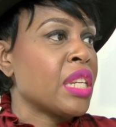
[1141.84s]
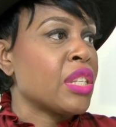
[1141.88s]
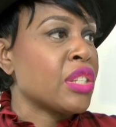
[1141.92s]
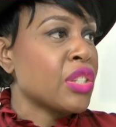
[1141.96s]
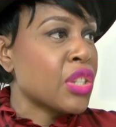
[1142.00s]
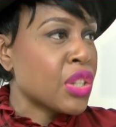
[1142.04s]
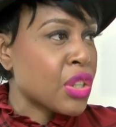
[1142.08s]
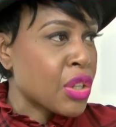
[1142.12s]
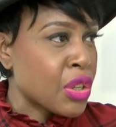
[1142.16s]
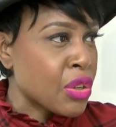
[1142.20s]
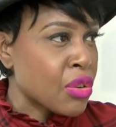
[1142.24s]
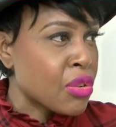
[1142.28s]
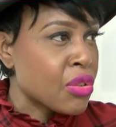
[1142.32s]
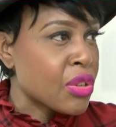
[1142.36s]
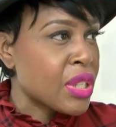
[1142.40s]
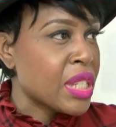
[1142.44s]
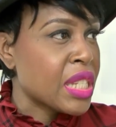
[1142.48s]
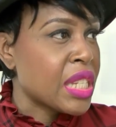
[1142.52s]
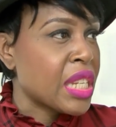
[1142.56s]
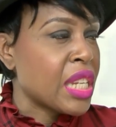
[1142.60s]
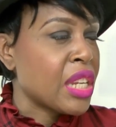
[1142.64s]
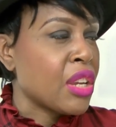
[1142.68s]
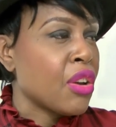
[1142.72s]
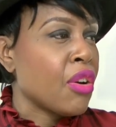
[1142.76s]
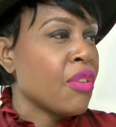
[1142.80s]

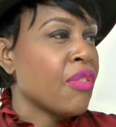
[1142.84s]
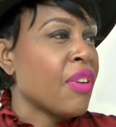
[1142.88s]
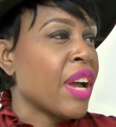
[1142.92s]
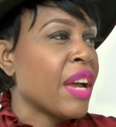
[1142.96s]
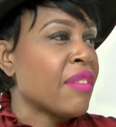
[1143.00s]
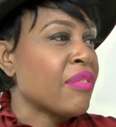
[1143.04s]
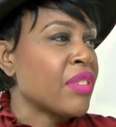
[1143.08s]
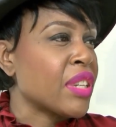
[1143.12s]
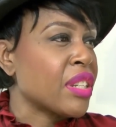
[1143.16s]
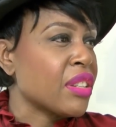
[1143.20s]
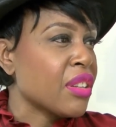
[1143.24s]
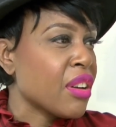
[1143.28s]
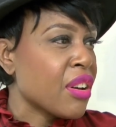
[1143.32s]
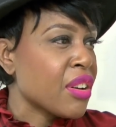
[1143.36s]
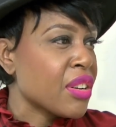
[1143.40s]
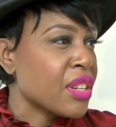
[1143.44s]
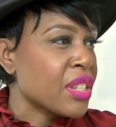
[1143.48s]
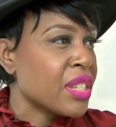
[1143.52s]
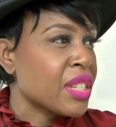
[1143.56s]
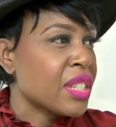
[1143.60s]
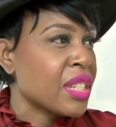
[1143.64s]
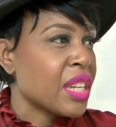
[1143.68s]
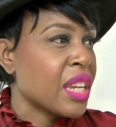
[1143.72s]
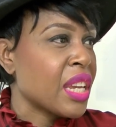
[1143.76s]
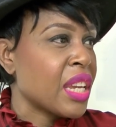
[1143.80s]
insecurity of having darker
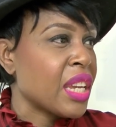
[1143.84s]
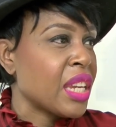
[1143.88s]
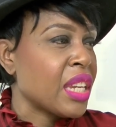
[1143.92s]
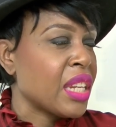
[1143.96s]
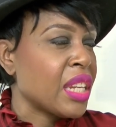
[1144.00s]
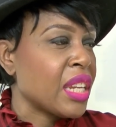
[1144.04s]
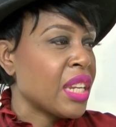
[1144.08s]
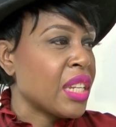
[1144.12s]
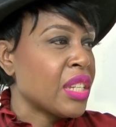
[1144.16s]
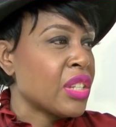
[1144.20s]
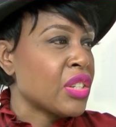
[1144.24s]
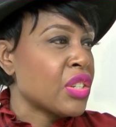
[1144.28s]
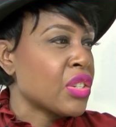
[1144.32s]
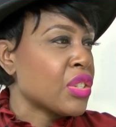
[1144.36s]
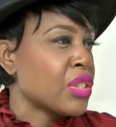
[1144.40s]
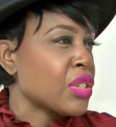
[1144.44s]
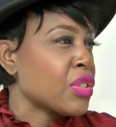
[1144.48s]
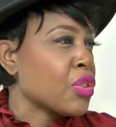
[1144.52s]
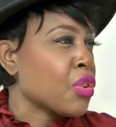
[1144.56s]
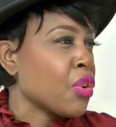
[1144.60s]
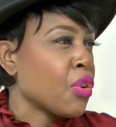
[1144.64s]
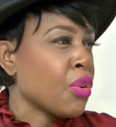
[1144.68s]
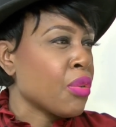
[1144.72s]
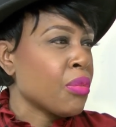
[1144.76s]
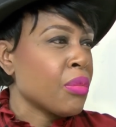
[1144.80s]
skin and just
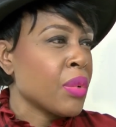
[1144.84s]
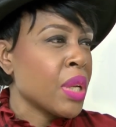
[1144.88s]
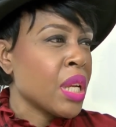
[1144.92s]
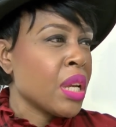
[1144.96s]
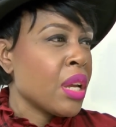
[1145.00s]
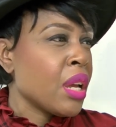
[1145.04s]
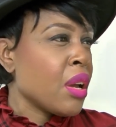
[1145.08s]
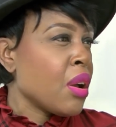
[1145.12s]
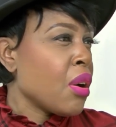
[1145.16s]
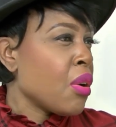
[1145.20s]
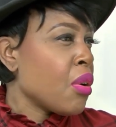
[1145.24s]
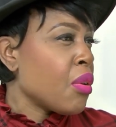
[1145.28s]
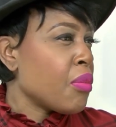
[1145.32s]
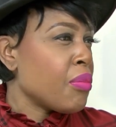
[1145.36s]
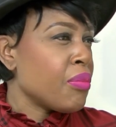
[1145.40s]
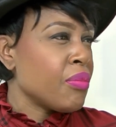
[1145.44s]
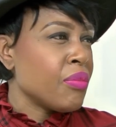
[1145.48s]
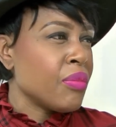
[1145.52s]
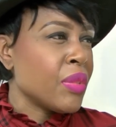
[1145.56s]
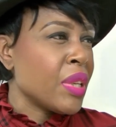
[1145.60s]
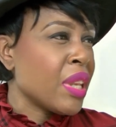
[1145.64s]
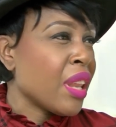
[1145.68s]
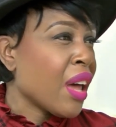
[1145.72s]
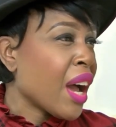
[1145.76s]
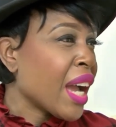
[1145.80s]
not
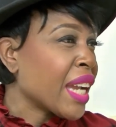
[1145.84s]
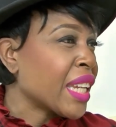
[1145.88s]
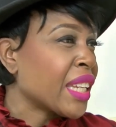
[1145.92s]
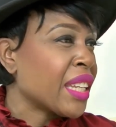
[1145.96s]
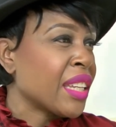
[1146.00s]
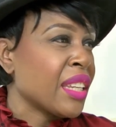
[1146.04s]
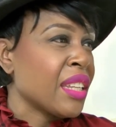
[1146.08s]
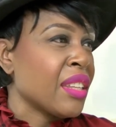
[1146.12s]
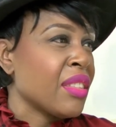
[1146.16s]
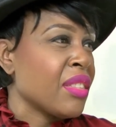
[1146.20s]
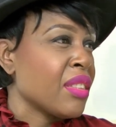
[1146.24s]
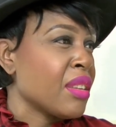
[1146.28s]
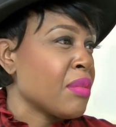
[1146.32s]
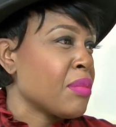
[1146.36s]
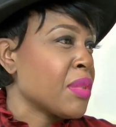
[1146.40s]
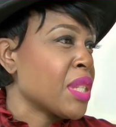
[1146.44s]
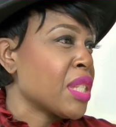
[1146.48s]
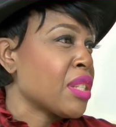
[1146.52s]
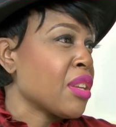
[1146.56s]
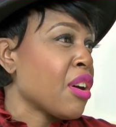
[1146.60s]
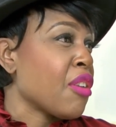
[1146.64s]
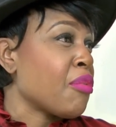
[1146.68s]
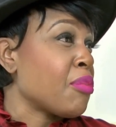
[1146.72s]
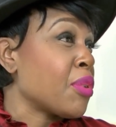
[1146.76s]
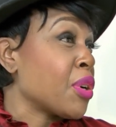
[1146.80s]
liking
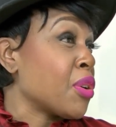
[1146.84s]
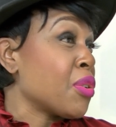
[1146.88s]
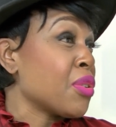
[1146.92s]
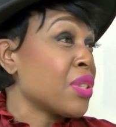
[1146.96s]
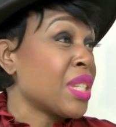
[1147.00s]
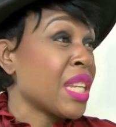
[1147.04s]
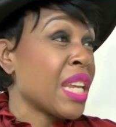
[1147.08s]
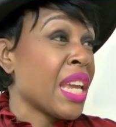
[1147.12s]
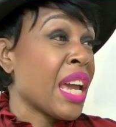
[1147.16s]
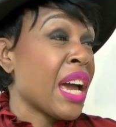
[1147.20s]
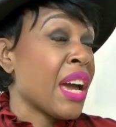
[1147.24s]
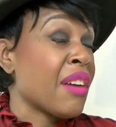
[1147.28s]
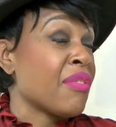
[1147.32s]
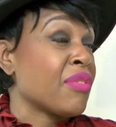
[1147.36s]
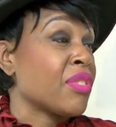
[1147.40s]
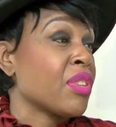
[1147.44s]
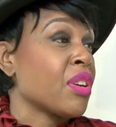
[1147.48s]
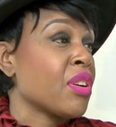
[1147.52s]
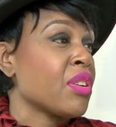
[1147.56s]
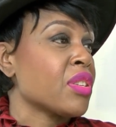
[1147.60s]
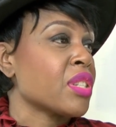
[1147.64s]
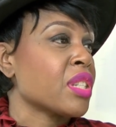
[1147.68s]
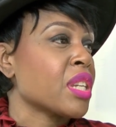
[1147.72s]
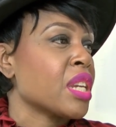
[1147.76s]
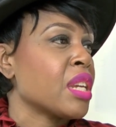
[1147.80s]
themselves because they have
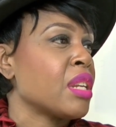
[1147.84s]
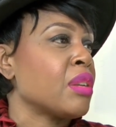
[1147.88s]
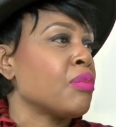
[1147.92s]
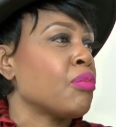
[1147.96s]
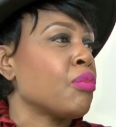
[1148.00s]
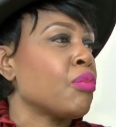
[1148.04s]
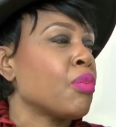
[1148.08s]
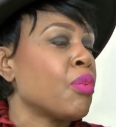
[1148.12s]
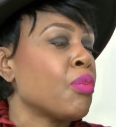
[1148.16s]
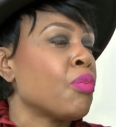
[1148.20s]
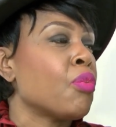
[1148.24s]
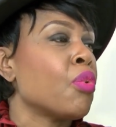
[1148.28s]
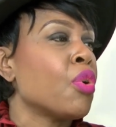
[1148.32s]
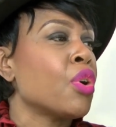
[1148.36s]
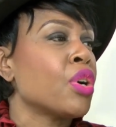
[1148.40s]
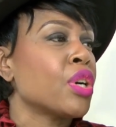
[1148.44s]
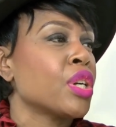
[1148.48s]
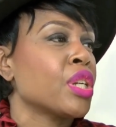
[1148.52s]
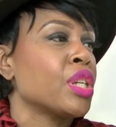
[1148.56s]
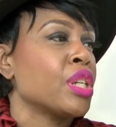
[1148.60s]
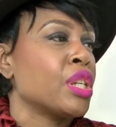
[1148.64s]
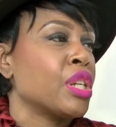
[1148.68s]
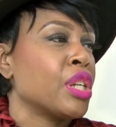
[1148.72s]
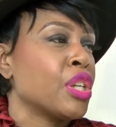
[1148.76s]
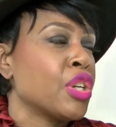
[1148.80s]
dark skin? What
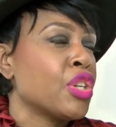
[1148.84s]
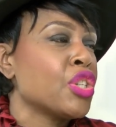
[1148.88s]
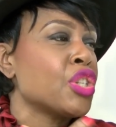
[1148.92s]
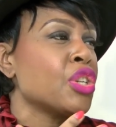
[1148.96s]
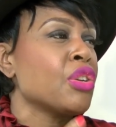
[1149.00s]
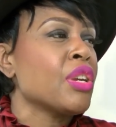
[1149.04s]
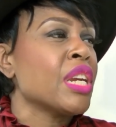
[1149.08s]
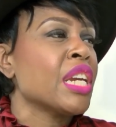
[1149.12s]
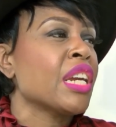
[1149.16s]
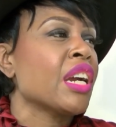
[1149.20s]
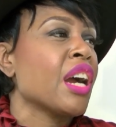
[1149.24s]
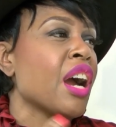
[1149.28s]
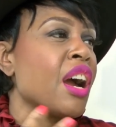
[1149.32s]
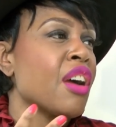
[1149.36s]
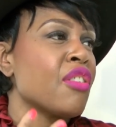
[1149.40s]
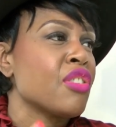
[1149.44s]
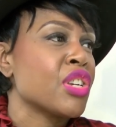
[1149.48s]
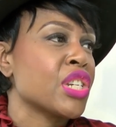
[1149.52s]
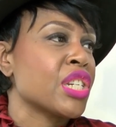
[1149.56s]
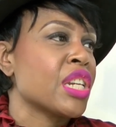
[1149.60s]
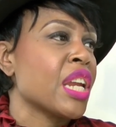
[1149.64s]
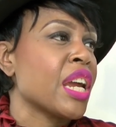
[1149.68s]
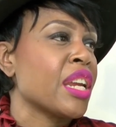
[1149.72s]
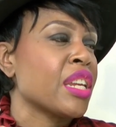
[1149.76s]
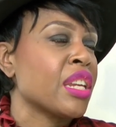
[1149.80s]
could you
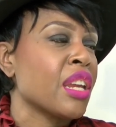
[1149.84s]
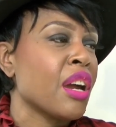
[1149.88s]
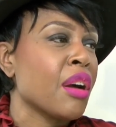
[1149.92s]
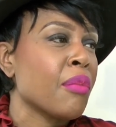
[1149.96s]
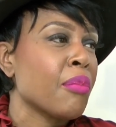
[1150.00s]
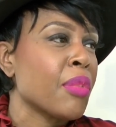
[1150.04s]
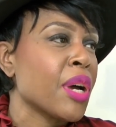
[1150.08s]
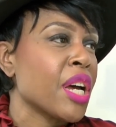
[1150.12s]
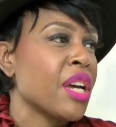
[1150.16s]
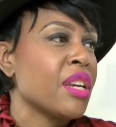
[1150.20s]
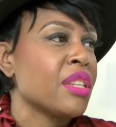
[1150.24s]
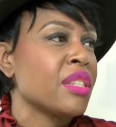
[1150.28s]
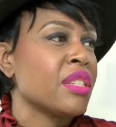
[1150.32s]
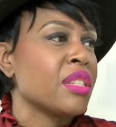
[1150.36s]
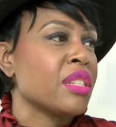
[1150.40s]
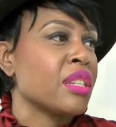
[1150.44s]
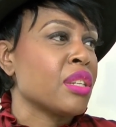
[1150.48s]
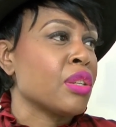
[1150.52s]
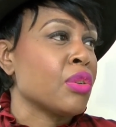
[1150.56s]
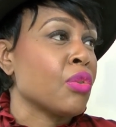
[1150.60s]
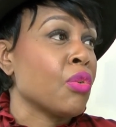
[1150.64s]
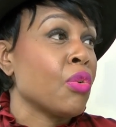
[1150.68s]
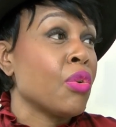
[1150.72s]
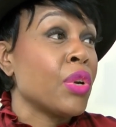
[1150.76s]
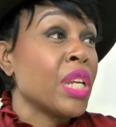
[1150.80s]
encourage that young
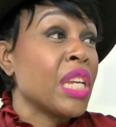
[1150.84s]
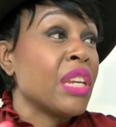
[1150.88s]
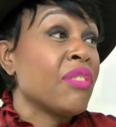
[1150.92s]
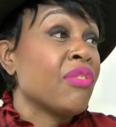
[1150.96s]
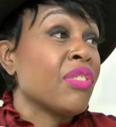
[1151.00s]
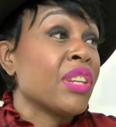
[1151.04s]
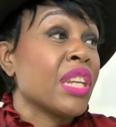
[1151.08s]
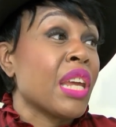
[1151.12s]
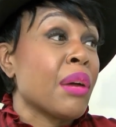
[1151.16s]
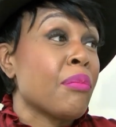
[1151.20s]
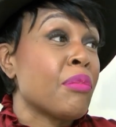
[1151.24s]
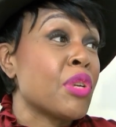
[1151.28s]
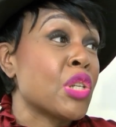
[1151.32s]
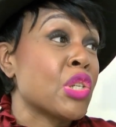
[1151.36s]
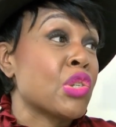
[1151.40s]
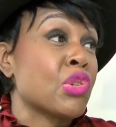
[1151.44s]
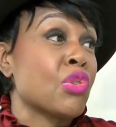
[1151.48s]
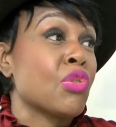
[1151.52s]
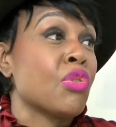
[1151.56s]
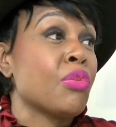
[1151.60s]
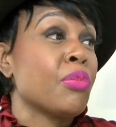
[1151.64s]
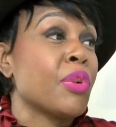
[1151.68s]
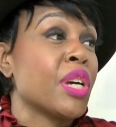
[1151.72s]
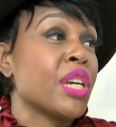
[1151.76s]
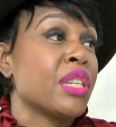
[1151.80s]
person, or even that
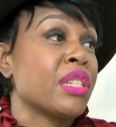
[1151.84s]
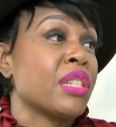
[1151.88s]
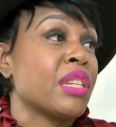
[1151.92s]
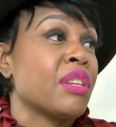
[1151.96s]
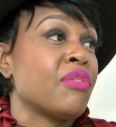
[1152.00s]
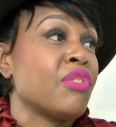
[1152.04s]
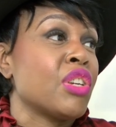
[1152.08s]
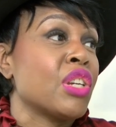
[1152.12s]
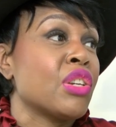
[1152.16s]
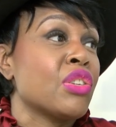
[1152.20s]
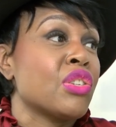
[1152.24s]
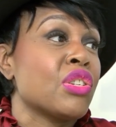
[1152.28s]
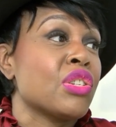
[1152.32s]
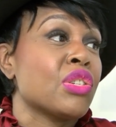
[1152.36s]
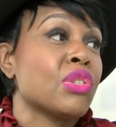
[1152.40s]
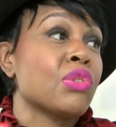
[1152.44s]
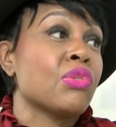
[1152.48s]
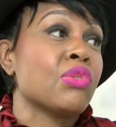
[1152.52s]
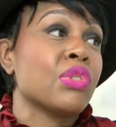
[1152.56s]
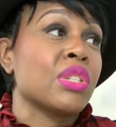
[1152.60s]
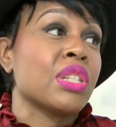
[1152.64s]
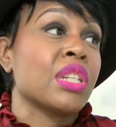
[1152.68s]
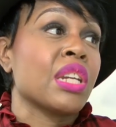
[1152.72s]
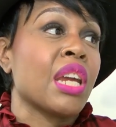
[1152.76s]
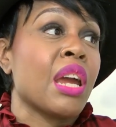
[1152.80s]
mature person? If you can just
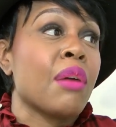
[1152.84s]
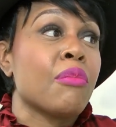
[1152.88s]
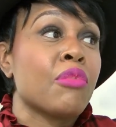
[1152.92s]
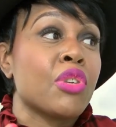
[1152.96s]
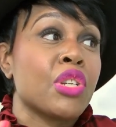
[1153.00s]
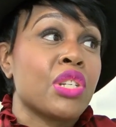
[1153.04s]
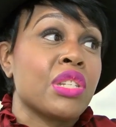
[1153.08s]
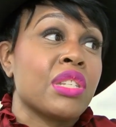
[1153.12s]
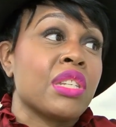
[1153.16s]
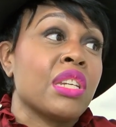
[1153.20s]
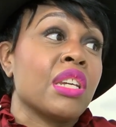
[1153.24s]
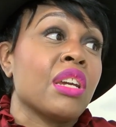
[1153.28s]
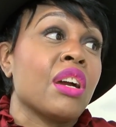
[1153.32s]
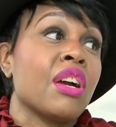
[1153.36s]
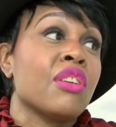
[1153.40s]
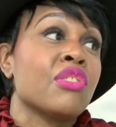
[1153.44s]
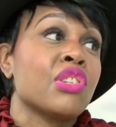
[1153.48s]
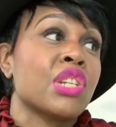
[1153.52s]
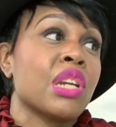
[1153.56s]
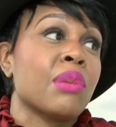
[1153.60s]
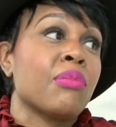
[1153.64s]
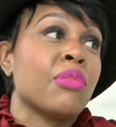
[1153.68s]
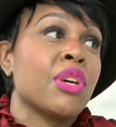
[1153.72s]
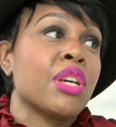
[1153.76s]
talk to the camera, just encourage that